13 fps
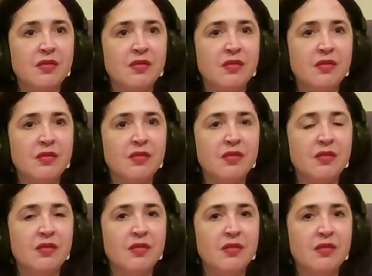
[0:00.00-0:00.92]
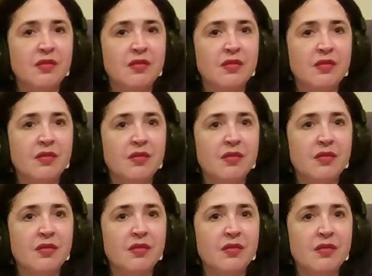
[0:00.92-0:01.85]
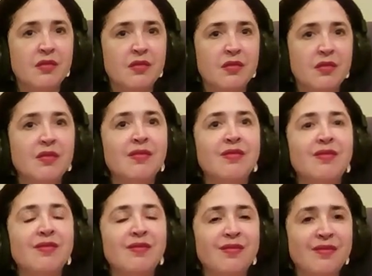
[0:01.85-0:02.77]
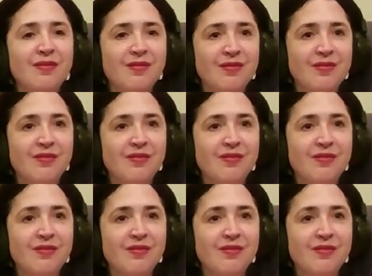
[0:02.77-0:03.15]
[no speech]